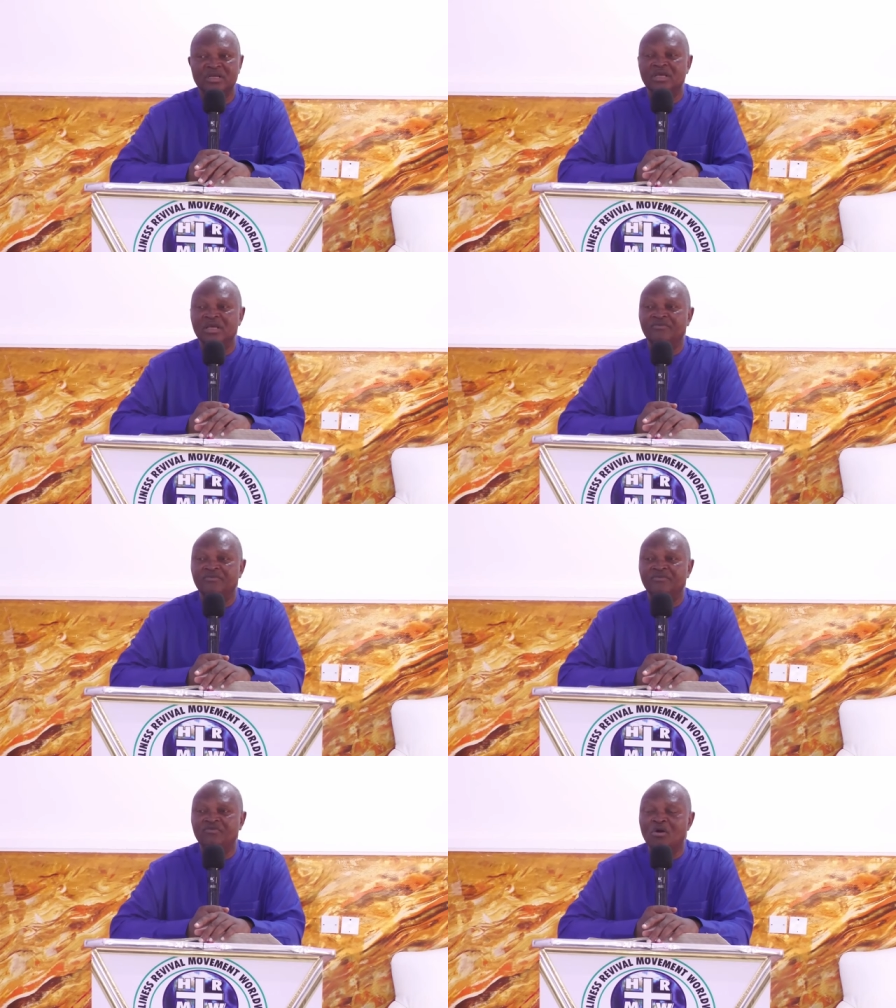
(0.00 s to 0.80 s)
If
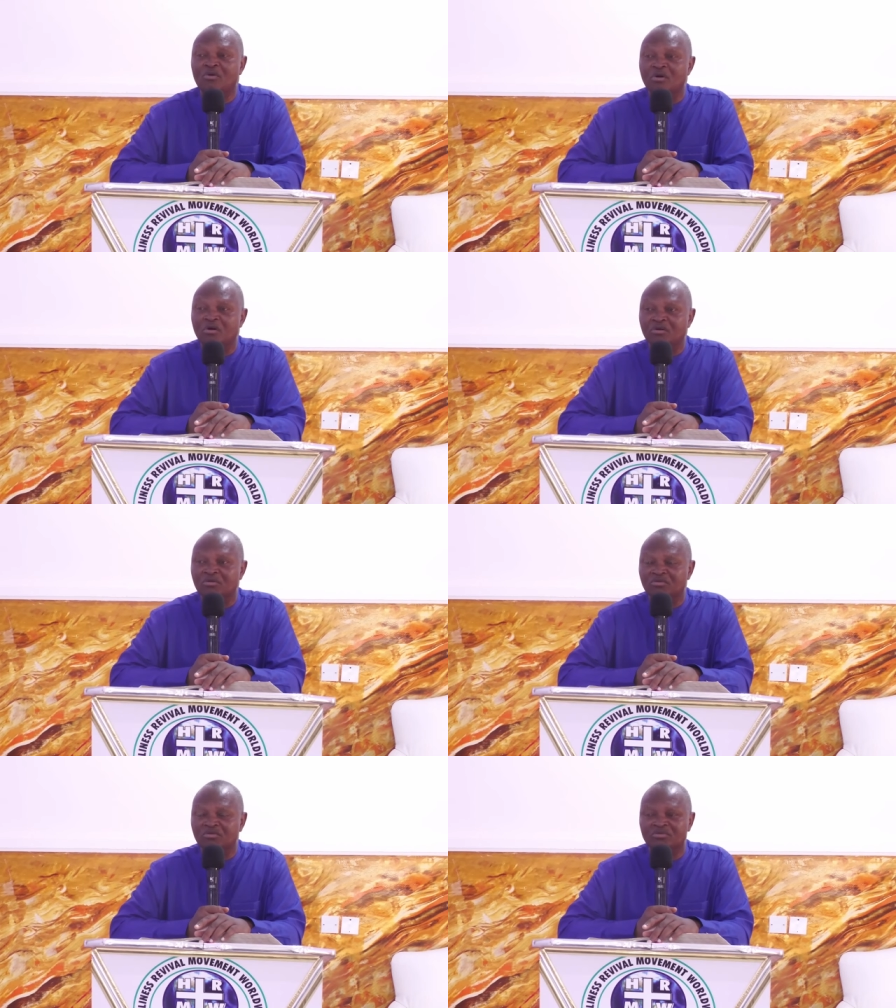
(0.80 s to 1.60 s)
you are wrong,
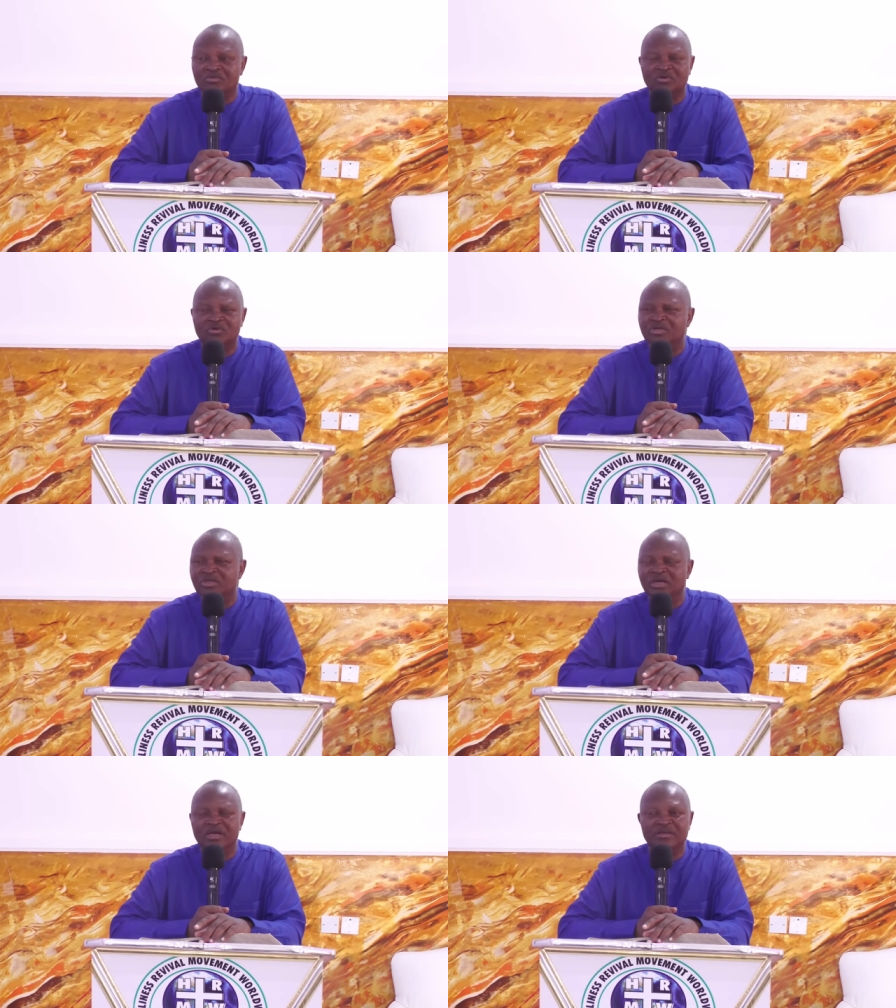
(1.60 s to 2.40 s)
don't
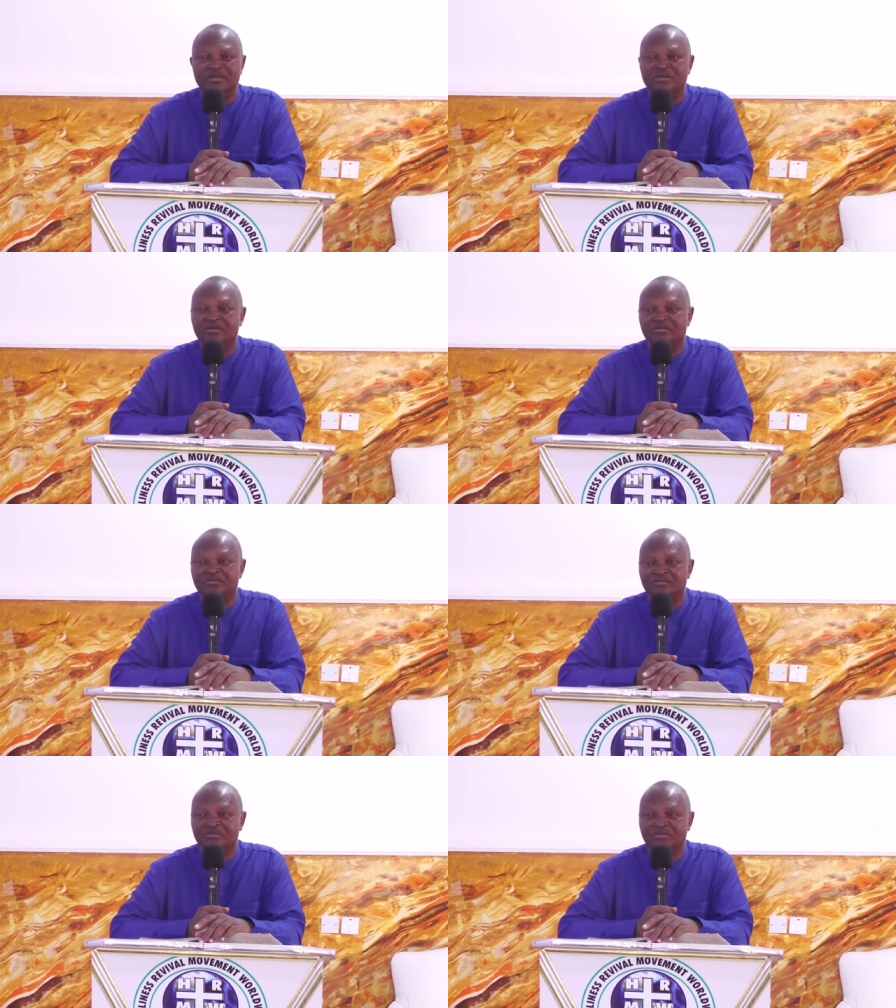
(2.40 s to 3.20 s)
deny it.
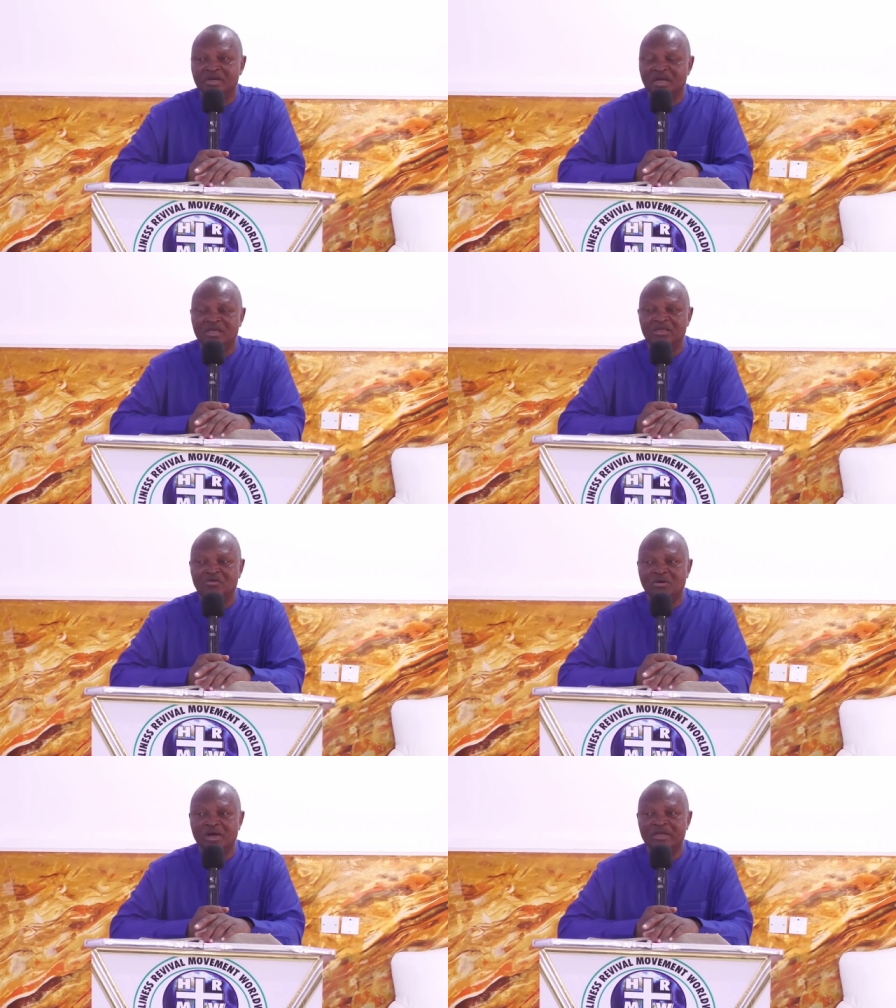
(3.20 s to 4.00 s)
You
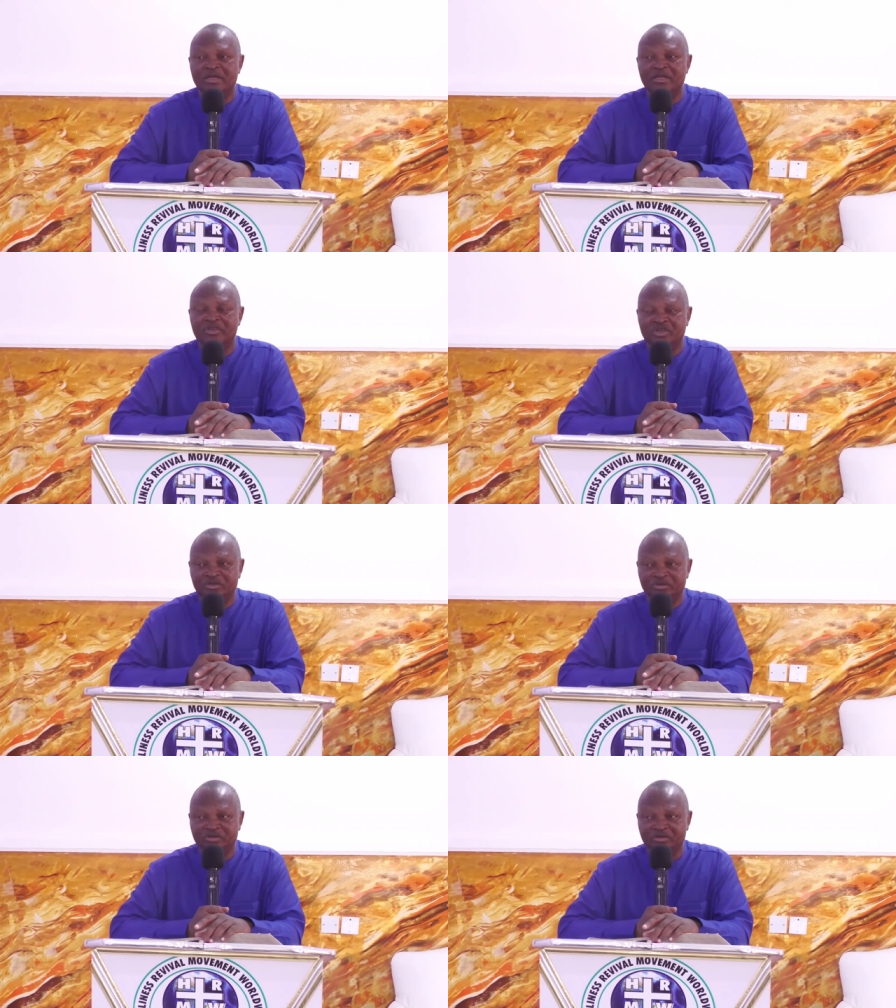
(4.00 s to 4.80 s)
are in the
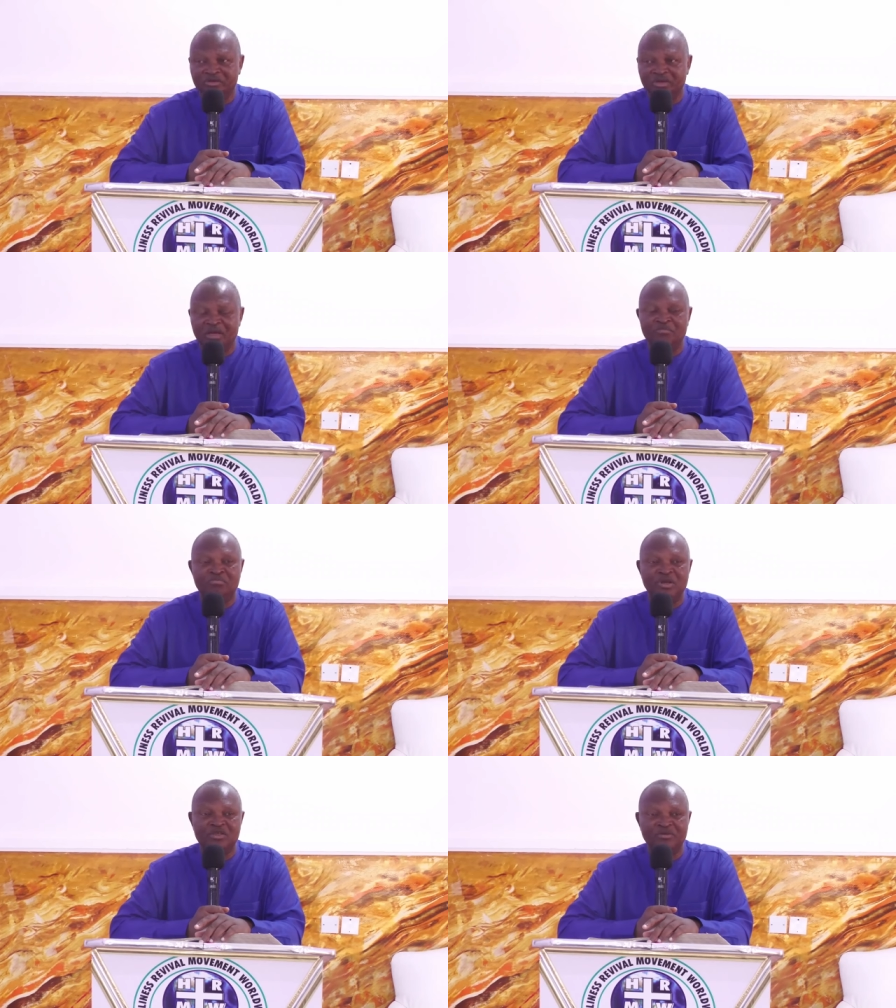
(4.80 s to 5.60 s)
church, a
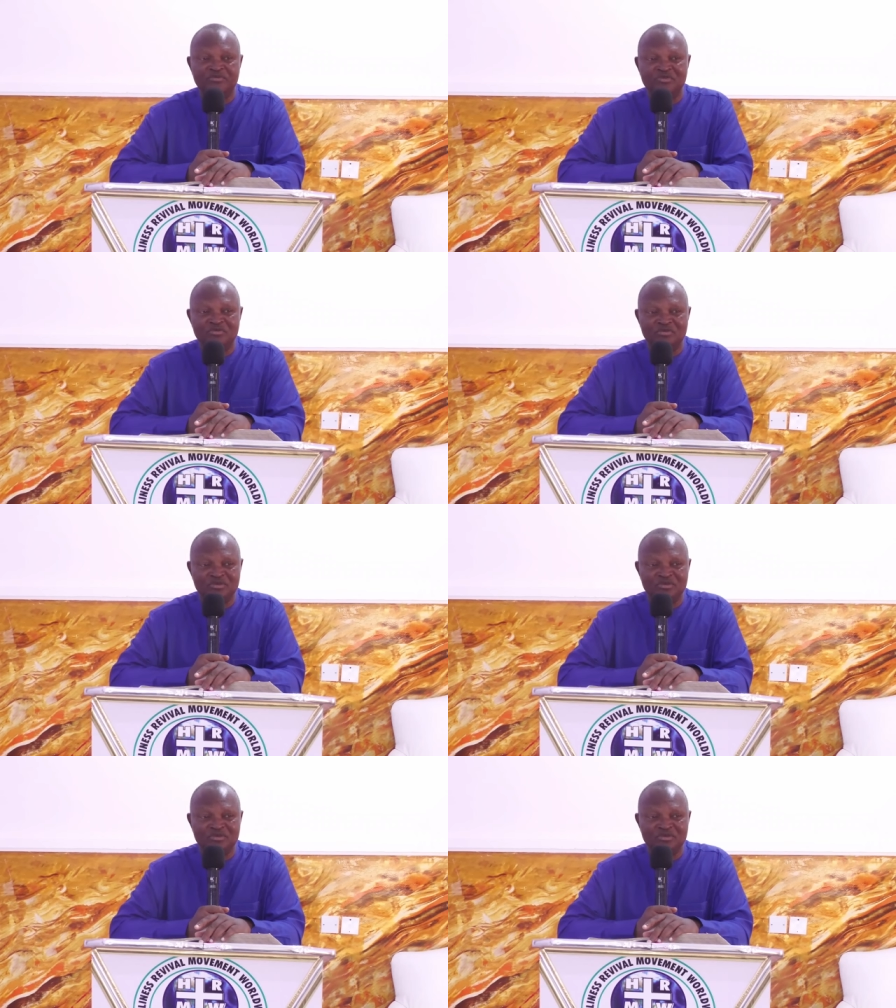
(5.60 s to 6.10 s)
place of truth.